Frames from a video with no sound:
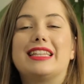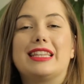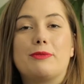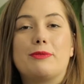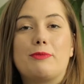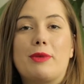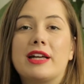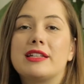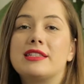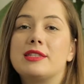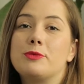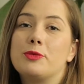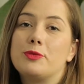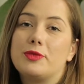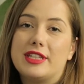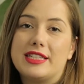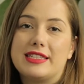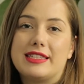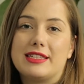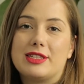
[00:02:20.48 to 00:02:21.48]
The
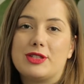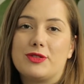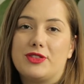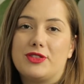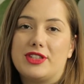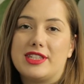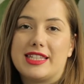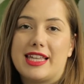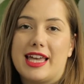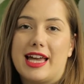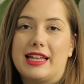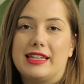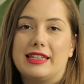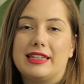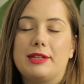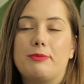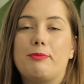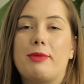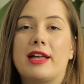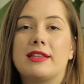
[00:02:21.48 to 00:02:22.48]
maximum distance of the
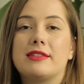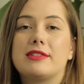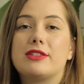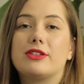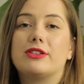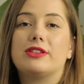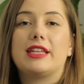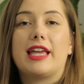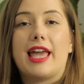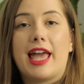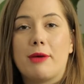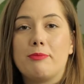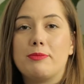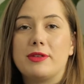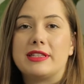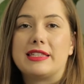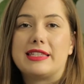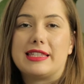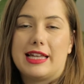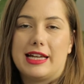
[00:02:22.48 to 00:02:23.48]
scan depends on the
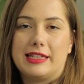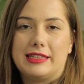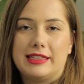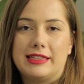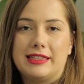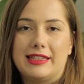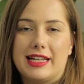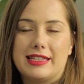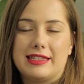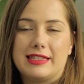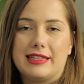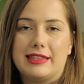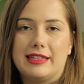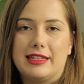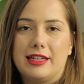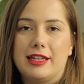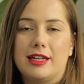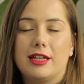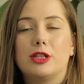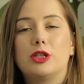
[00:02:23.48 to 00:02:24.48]
ambient light
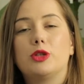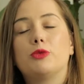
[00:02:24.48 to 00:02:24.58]
intensity.